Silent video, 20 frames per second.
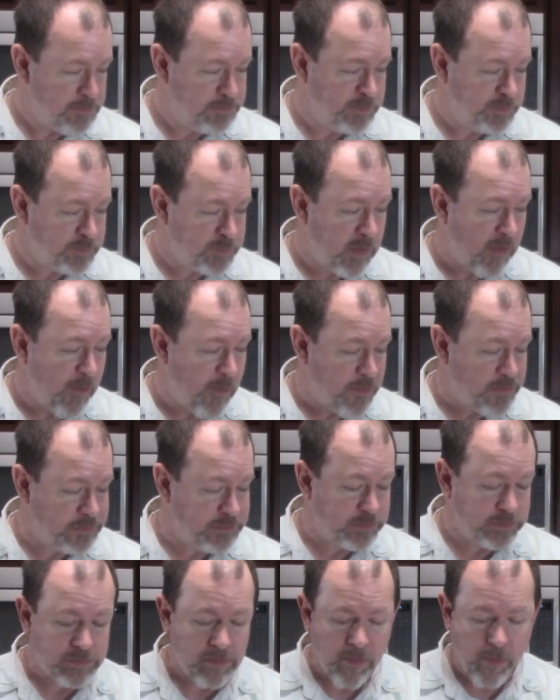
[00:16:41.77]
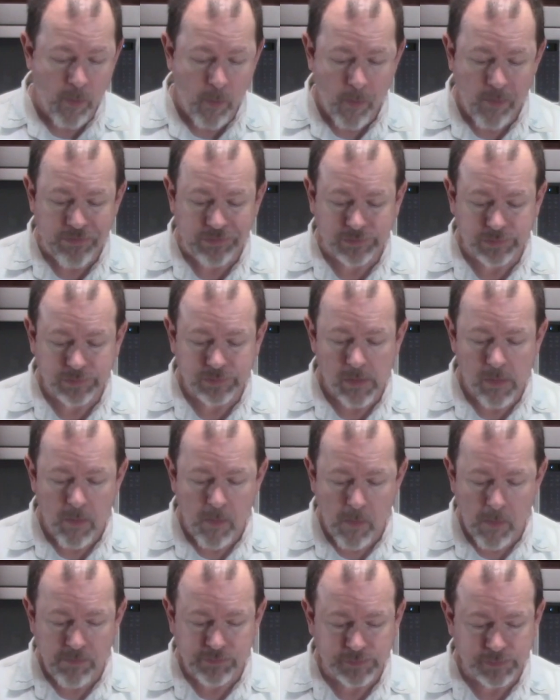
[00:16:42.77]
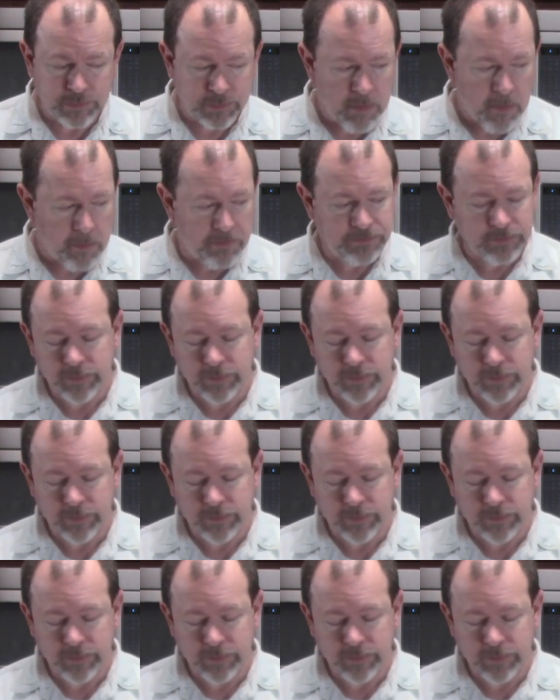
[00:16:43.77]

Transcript: All right, can we give the pasta salad a try?